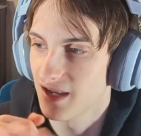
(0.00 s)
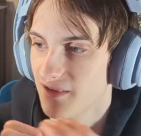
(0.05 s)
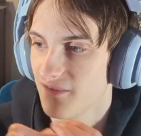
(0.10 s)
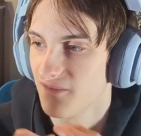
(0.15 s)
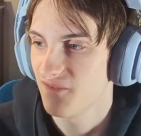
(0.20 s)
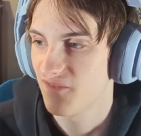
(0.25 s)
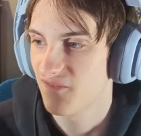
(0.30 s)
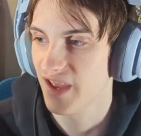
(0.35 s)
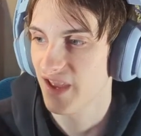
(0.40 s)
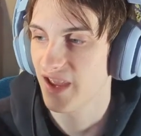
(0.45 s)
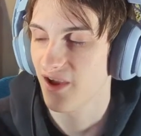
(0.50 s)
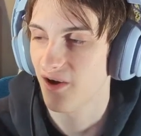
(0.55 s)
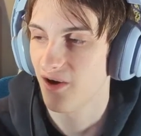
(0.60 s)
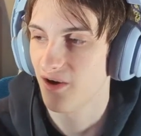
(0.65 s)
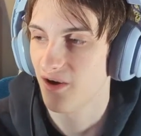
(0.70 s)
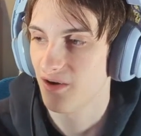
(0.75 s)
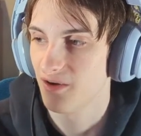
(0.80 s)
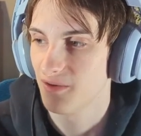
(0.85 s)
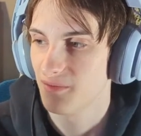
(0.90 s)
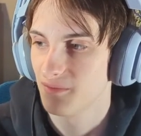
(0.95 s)

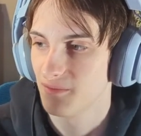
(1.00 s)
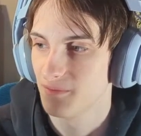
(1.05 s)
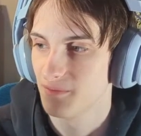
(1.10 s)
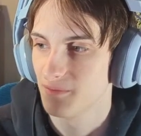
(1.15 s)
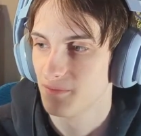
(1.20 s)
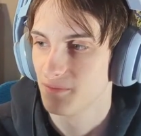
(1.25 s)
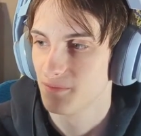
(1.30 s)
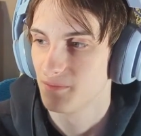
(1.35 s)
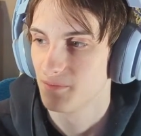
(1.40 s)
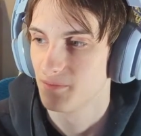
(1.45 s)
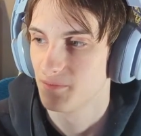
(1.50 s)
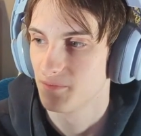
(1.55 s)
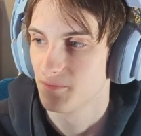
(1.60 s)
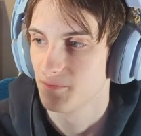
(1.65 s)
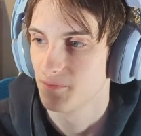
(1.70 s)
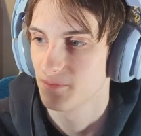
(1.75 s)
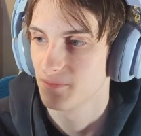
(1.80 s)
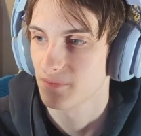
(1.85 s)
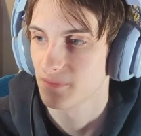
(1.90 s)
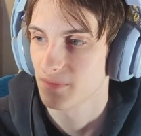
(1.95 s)
fail,
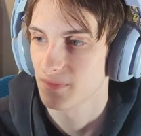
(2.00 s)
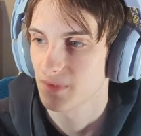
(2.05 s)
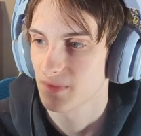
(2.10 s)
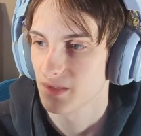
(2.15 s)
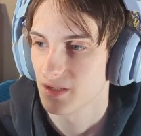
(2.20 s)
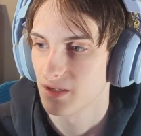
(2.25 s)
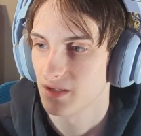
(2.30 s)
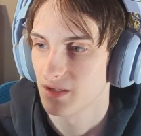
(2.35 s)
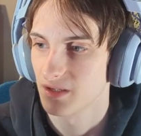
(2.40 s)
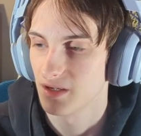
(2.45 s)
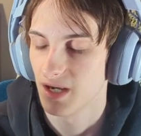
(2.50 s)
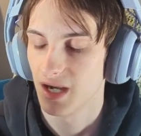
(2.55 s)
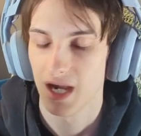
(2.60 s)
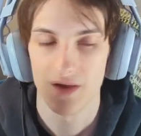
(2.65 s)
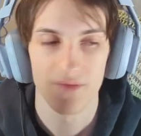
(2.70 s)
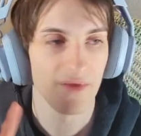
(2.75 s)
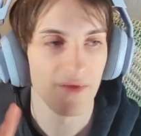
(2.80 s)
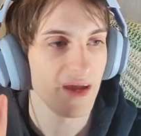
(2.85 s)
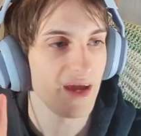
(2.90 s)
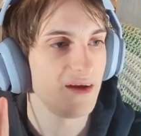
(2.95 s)
I
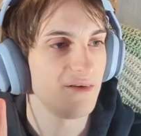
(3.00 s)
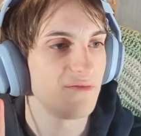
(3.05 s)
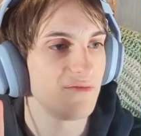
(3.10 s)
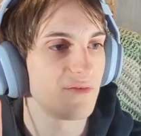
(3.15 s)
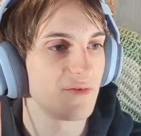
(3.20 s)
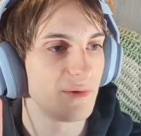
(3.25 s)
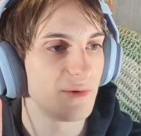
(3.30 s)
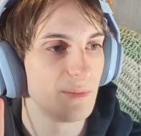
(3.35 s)
only have